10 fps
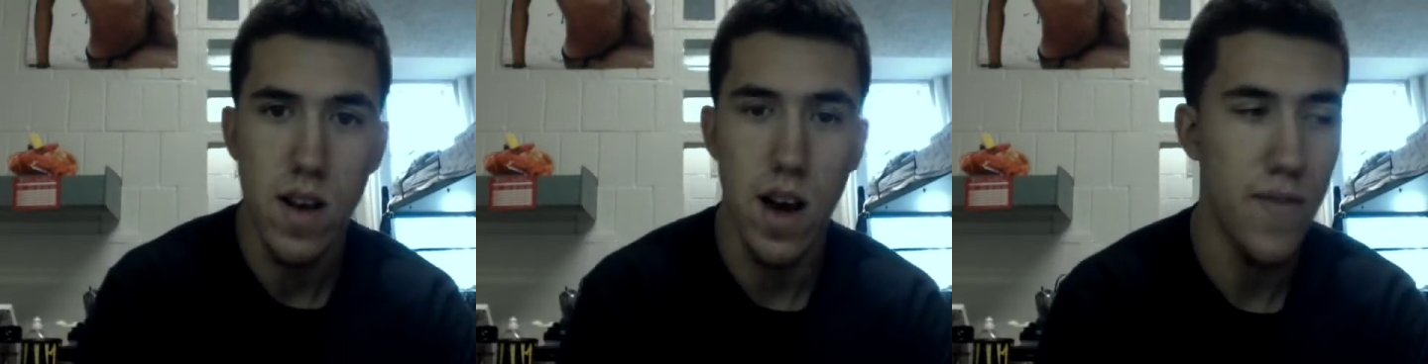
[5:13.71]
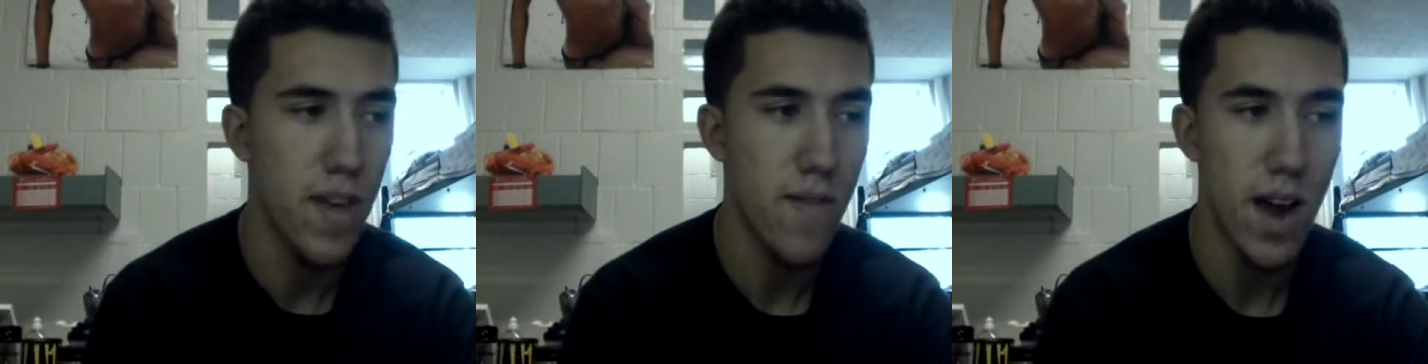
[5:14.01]
I
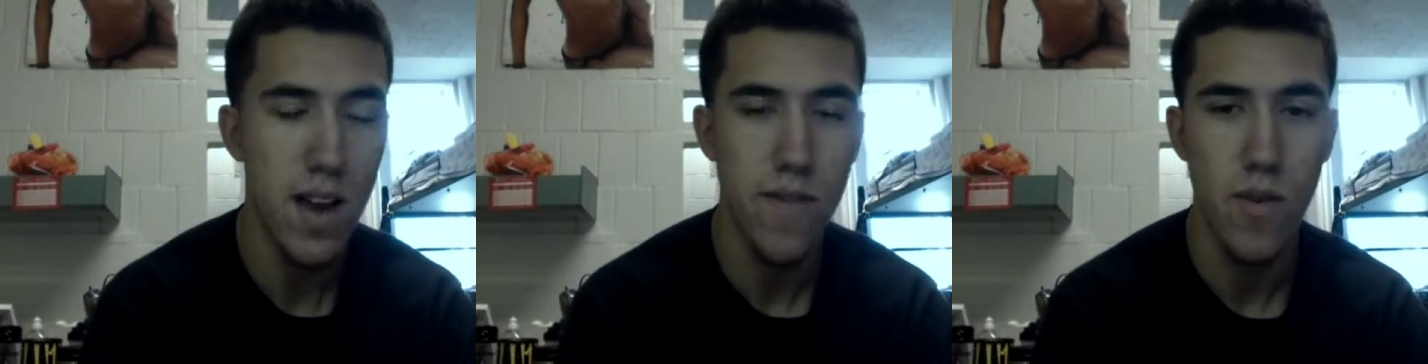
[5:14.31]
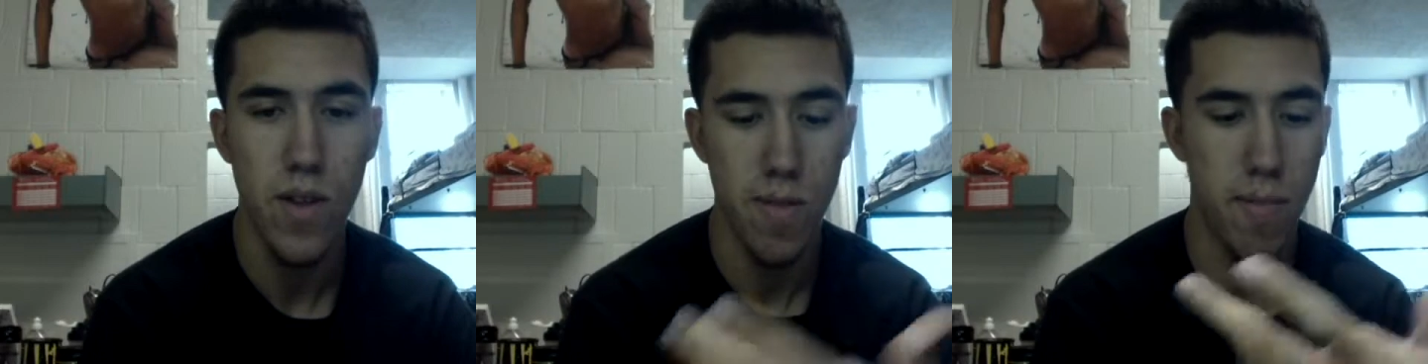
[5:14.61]
never
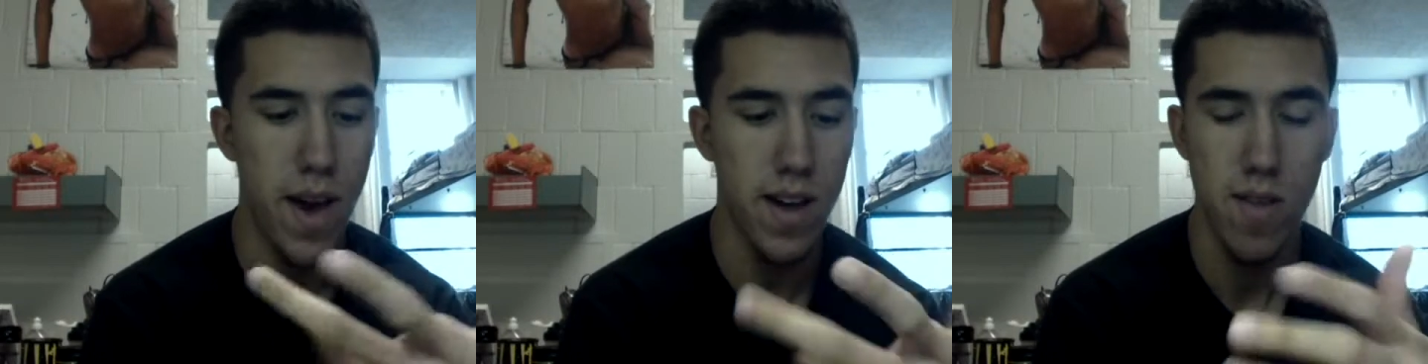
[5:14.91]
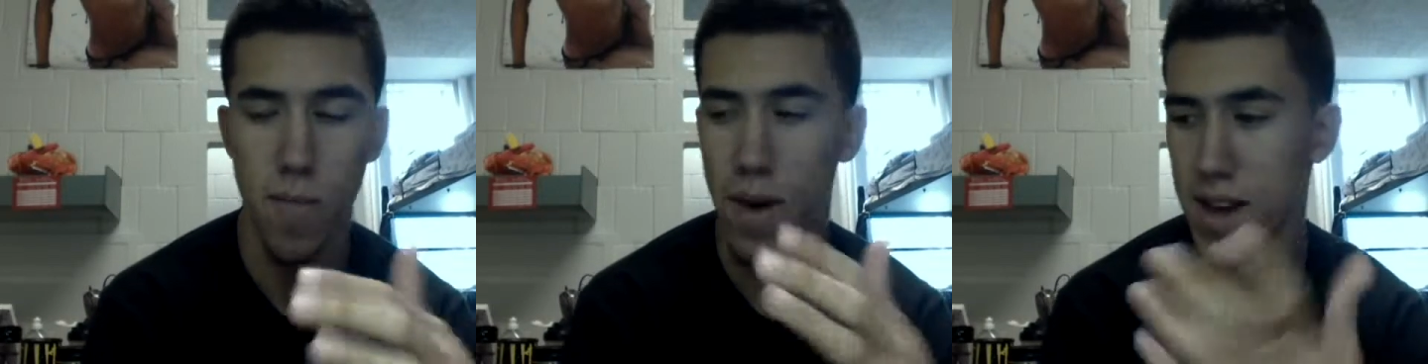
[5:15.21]
read the back of
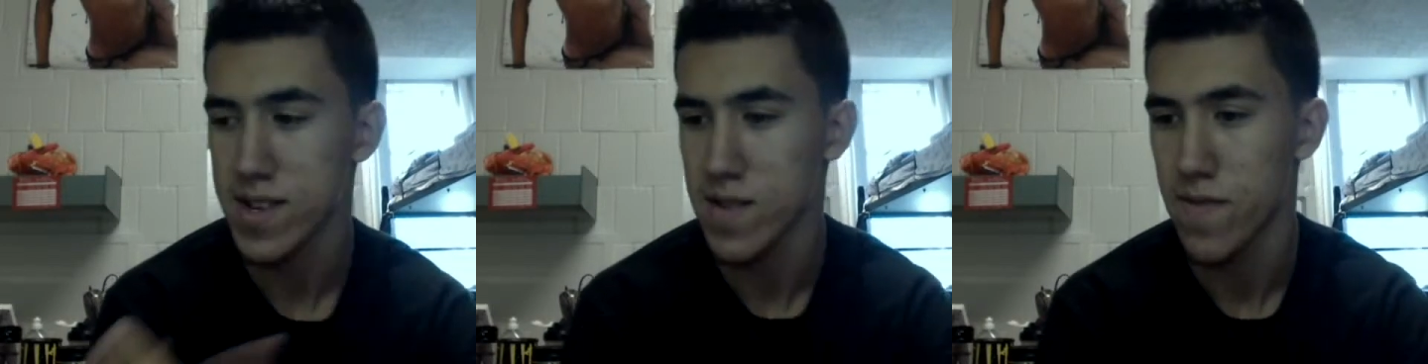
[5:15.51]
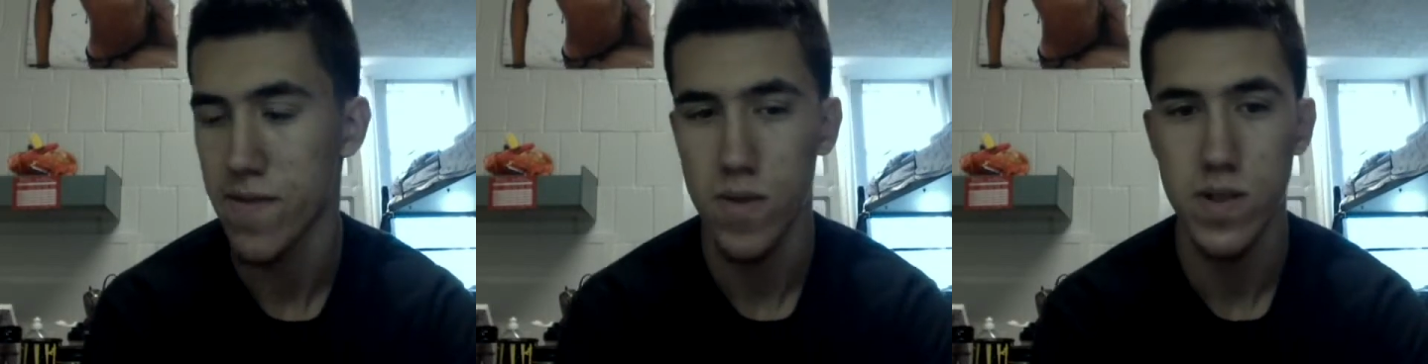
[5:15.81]
the boxes of
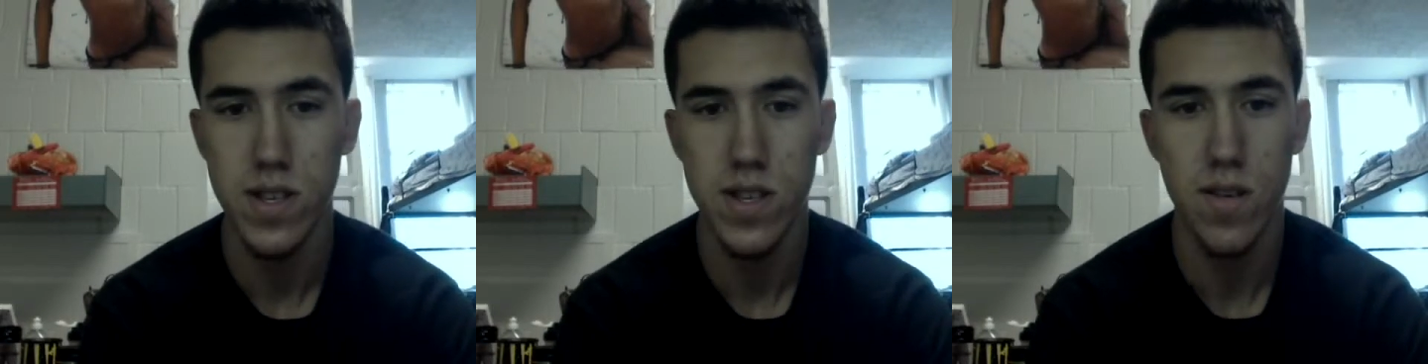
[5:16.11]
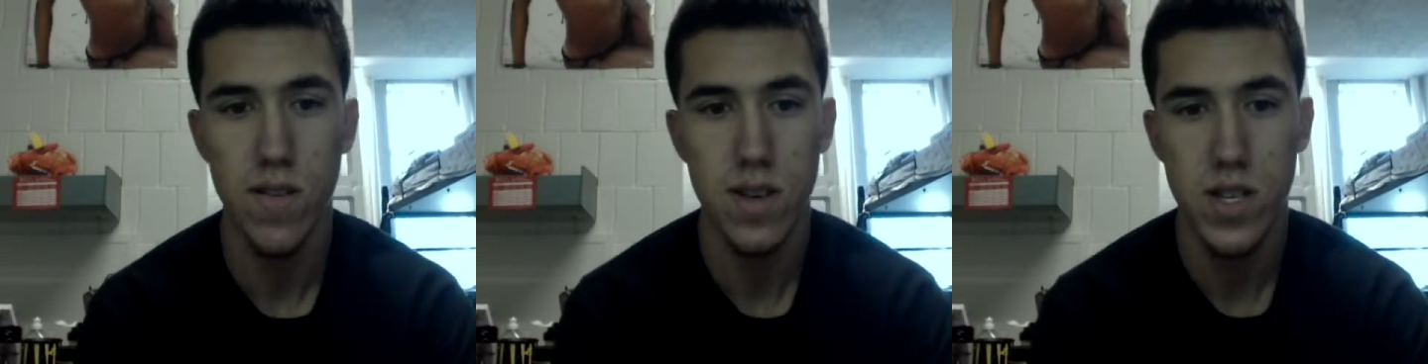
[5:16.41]
foods
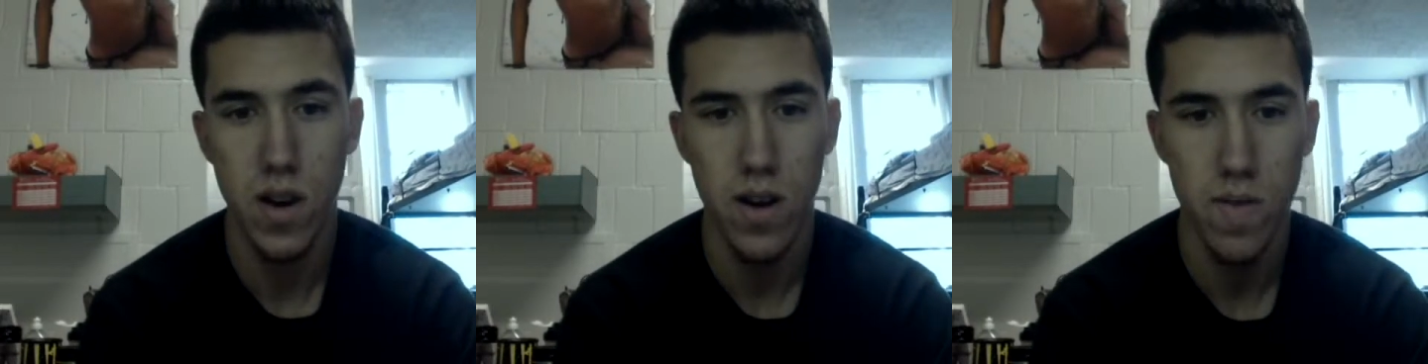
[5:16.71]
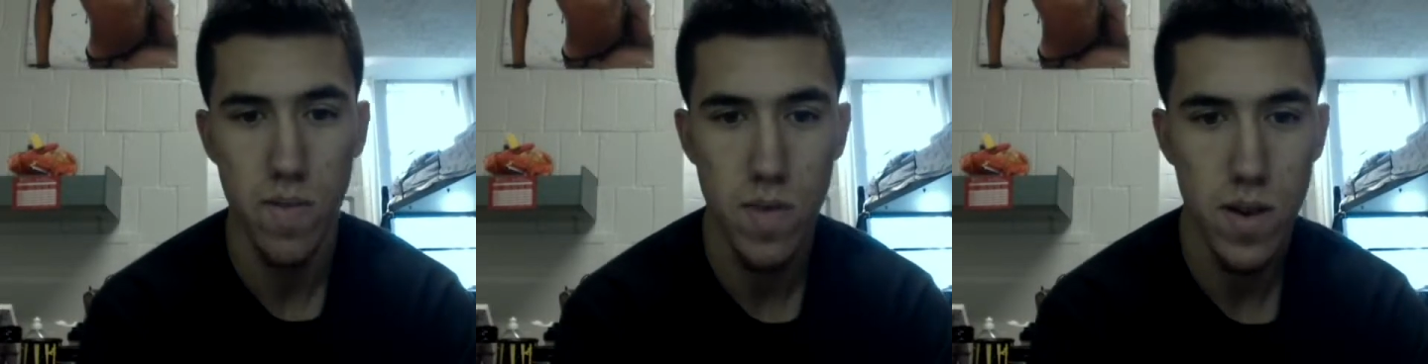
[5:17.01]
until I started